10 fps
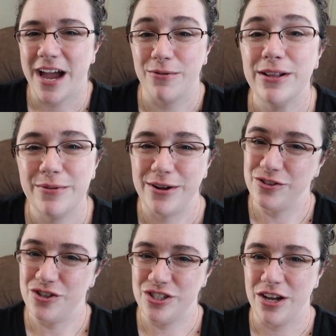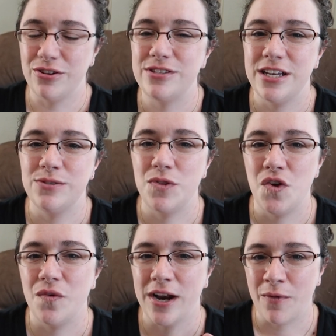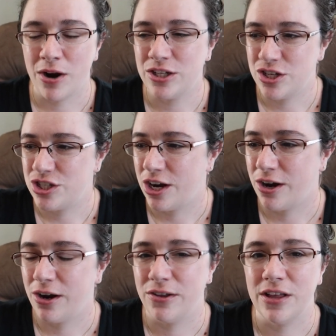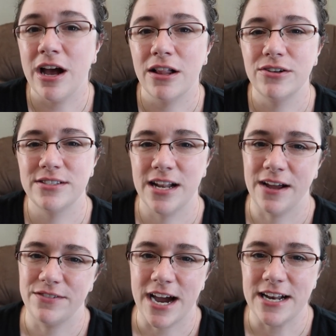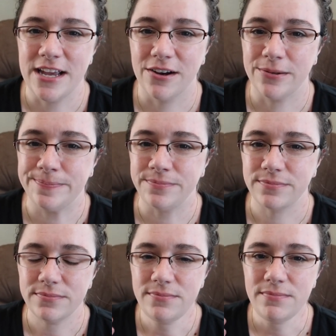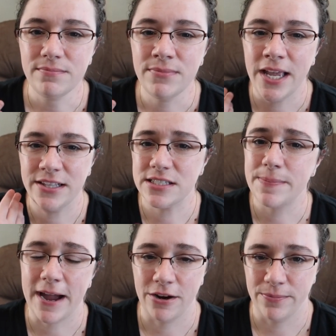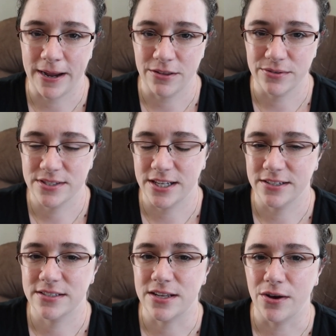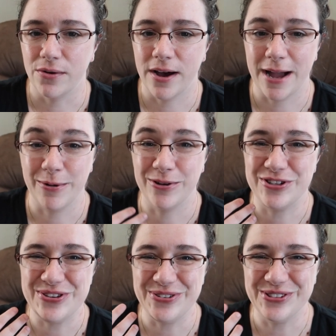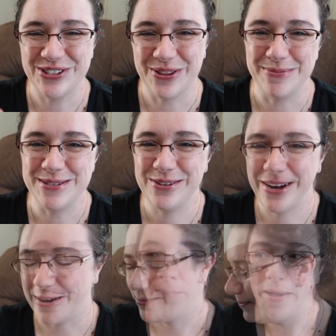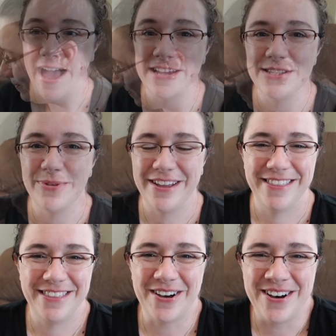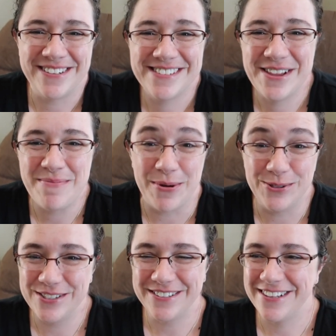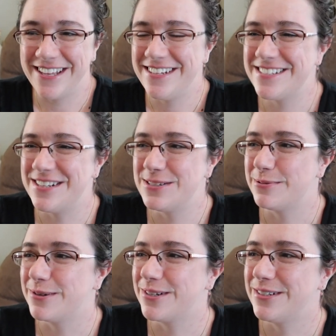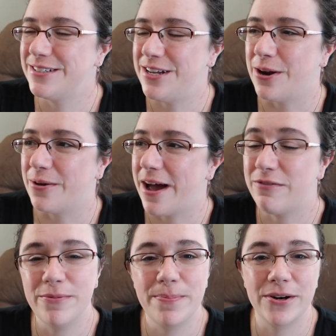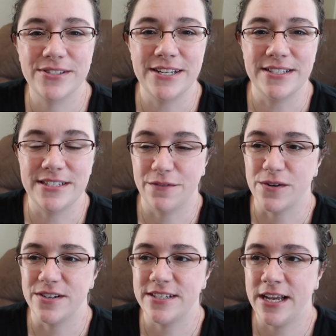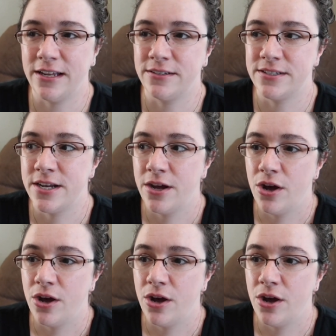I really wanted to share those things with you, and I wanted to share the colors that I've dyed here inspired by those things. So I'm going to show them to you now. Um, as with all emotional things in this world, you know, every person is different, and